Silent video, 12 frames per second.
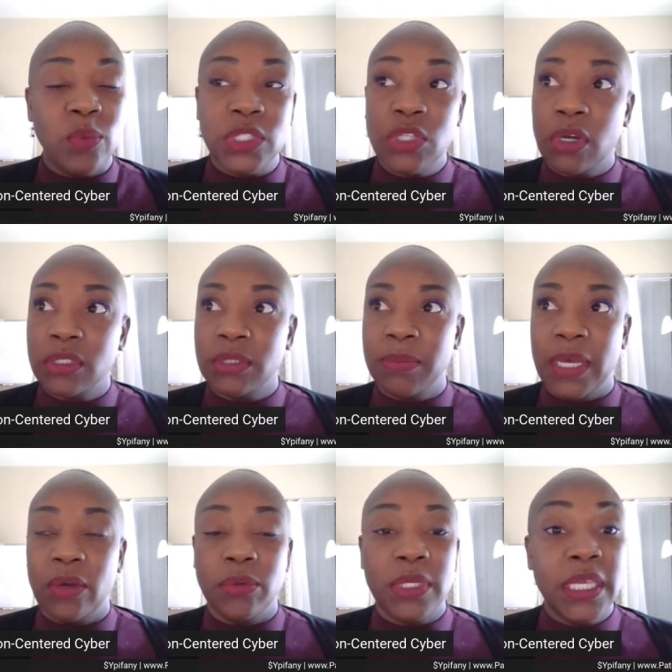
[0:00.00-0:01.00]
We talked
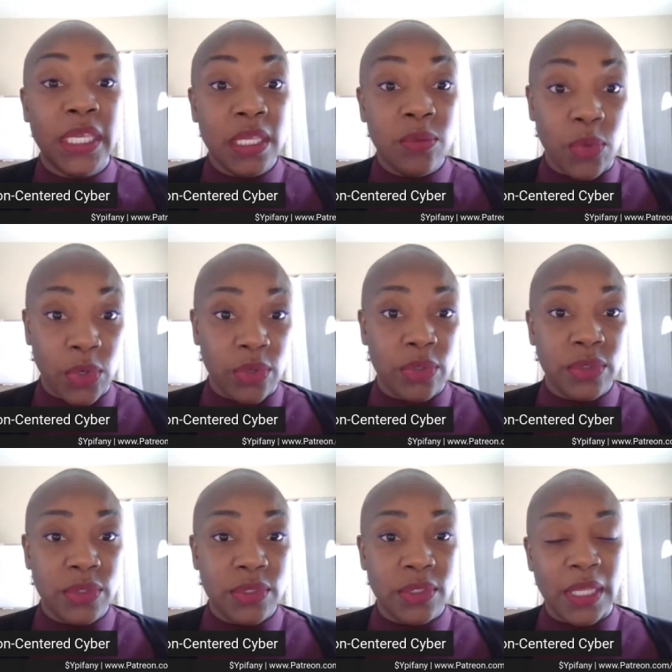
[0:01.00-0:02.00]
about
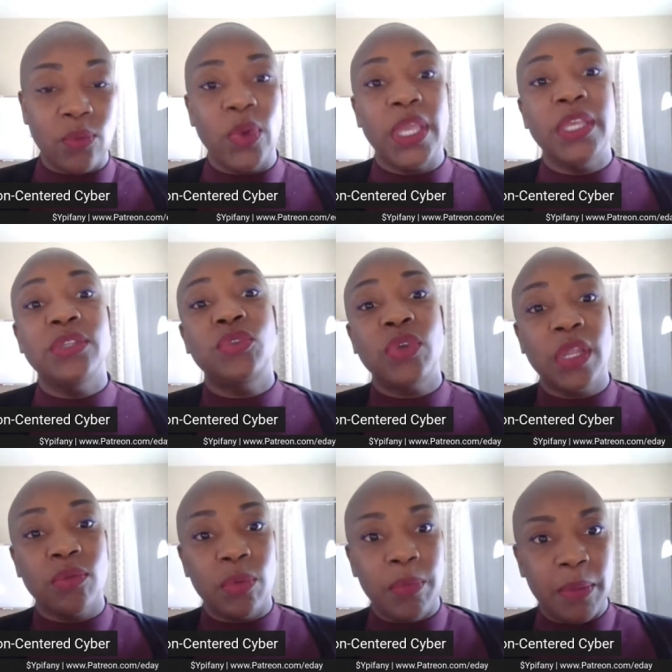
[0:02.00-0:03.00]
keywords, like ways you
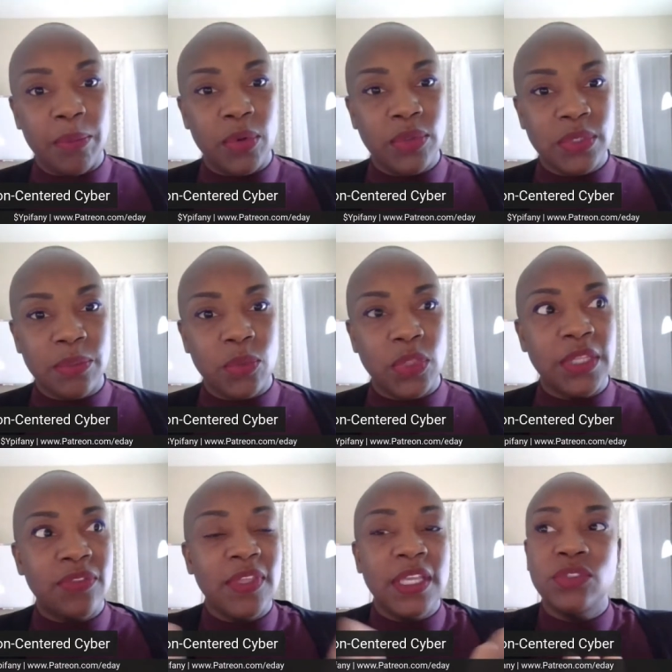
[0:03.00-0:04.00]
can remember some, the
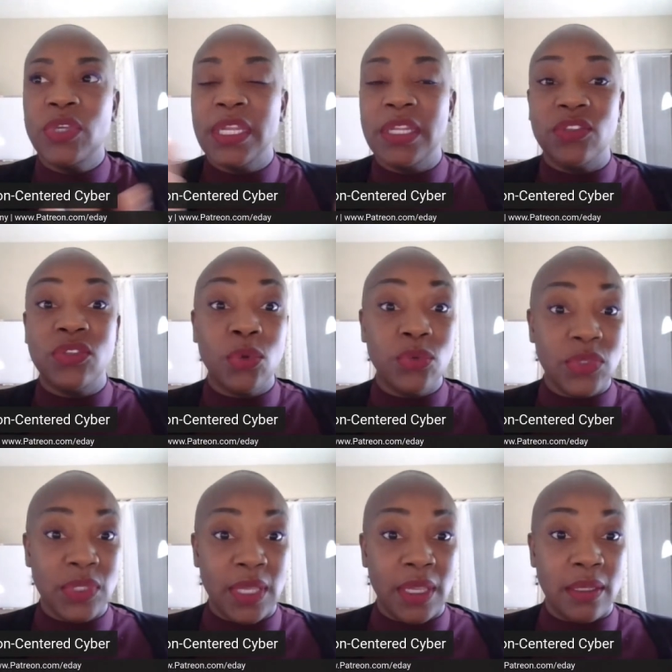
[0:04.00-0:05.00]
things you can
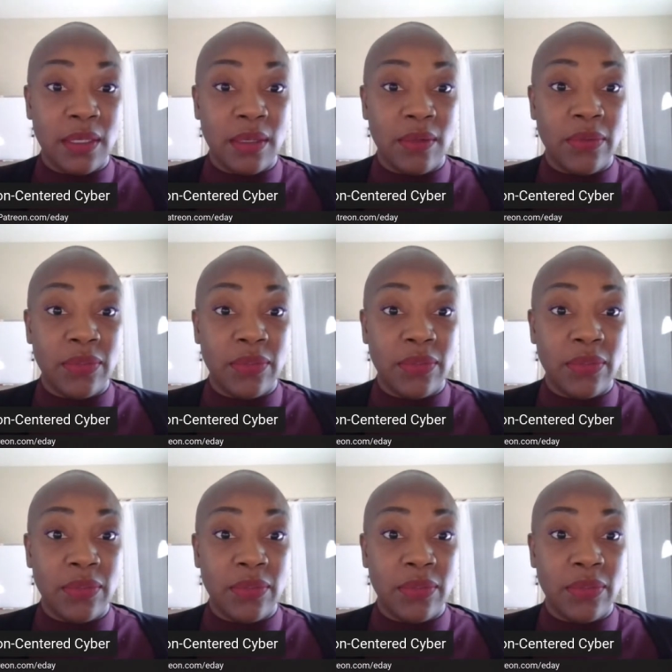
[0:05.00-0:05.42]
associate